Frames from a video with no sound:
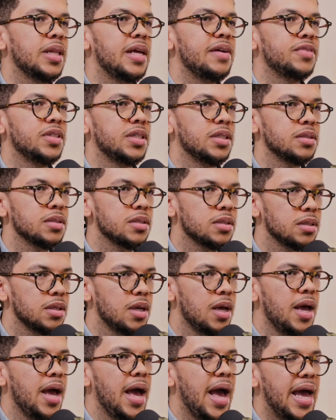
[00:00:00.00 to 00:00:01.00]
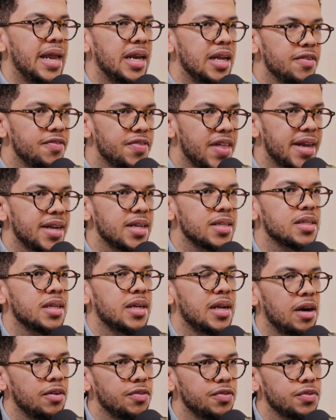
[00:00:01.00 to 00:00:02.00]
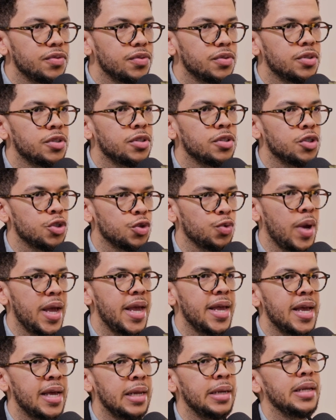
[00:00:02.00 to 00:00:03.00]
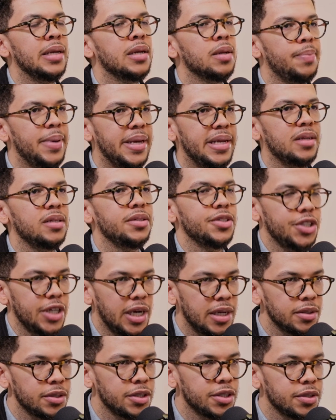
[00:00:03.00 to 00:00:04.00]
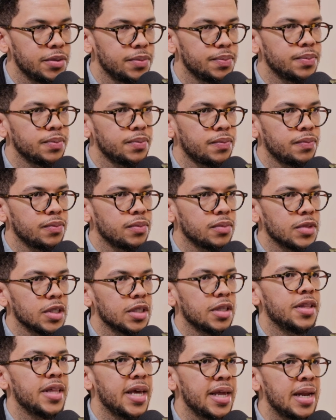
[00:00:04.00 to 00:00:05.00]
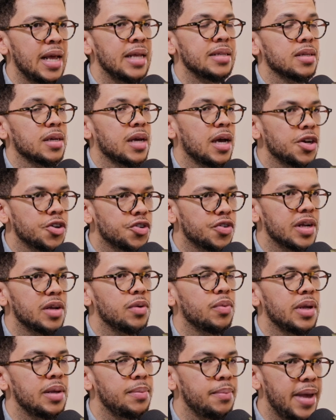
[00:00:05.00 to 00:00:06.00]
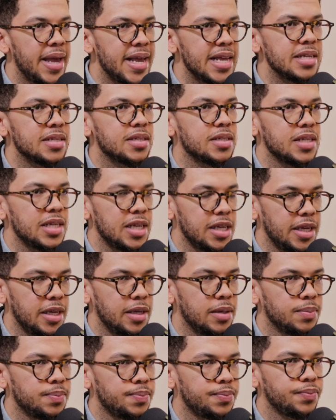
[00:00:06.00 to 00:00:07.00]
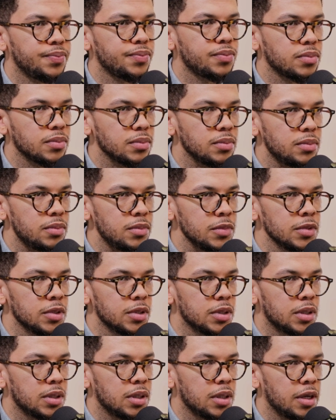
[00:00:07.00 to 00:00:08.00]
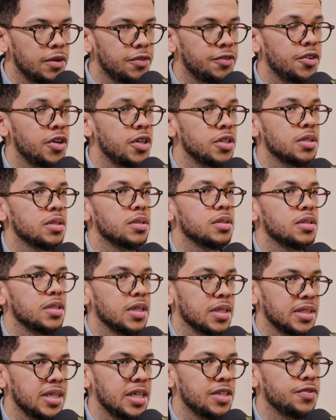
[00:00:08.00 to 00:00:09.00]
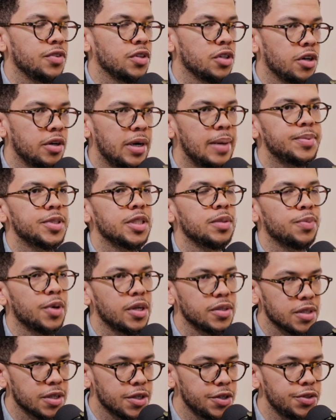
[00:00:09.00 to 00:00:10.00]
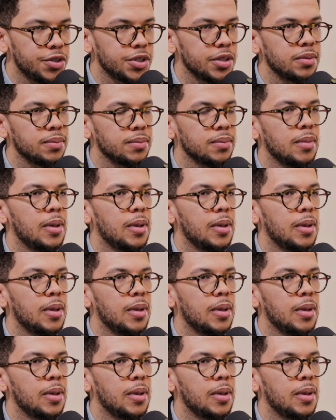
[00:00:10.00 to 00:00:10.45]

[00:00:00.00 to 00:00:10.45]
evidence, and if that is enough to sway an independent judge, then as a country we may see a first successful corruption prosecution.